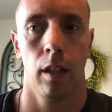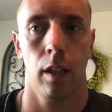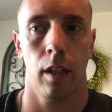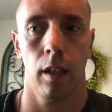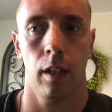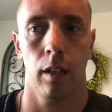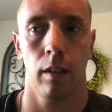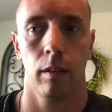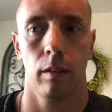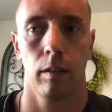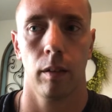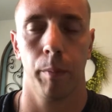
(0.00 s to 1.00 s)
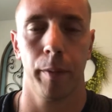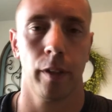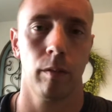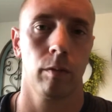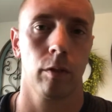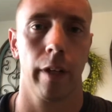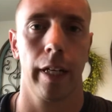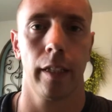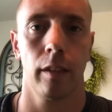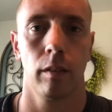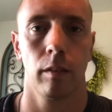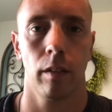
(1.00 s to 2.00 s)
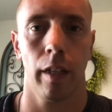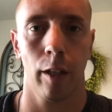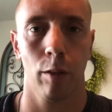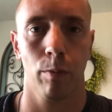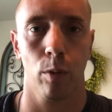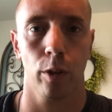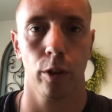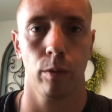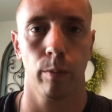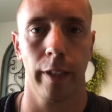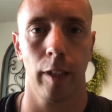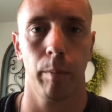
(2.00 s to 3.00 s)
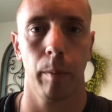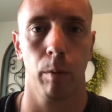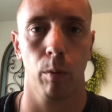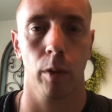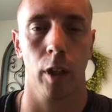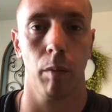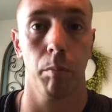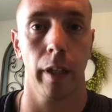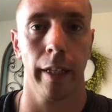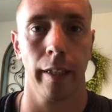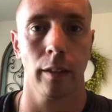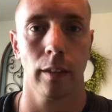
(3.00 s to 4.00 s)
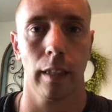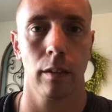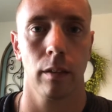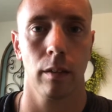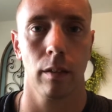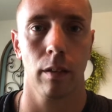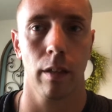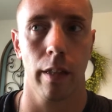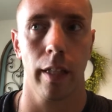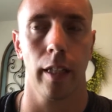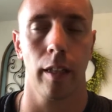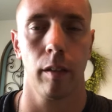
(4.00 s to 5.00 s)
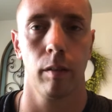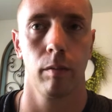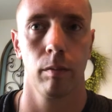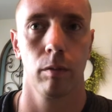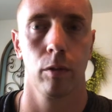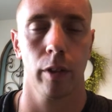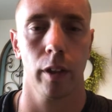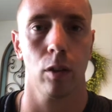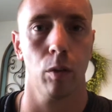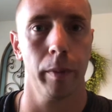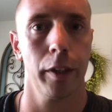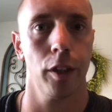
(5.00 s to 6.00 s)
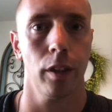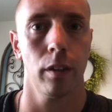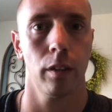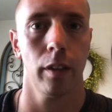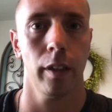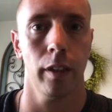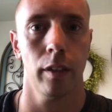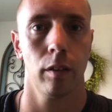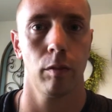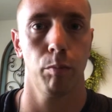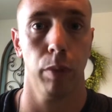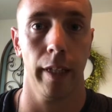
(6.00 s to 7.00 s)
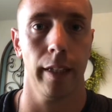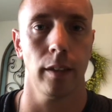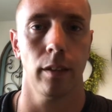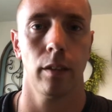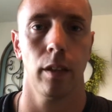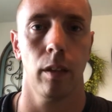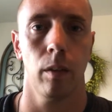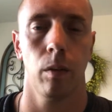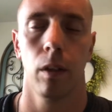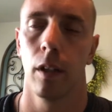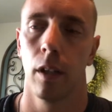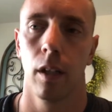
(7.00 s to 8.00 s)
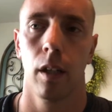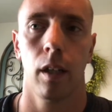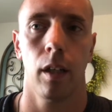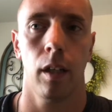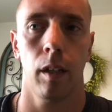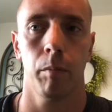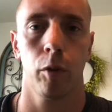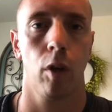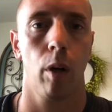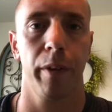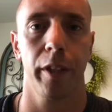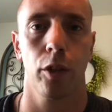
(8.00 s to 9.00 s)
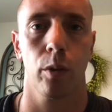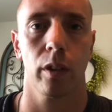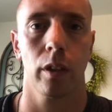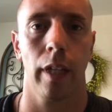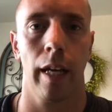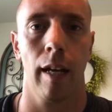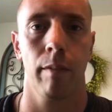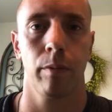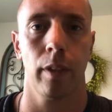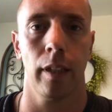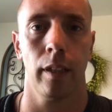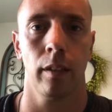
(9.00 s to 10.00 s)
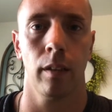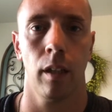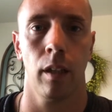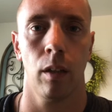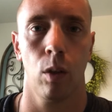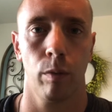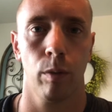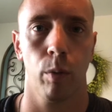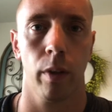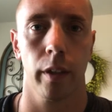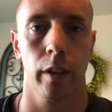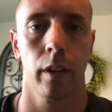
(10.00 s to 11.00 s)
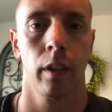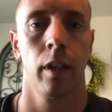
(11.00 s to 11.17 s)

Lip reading: I mean, granted, the Air Force, we need people to work on planes. That's the critical mission, is planes. So they're always short-staffed and overworked.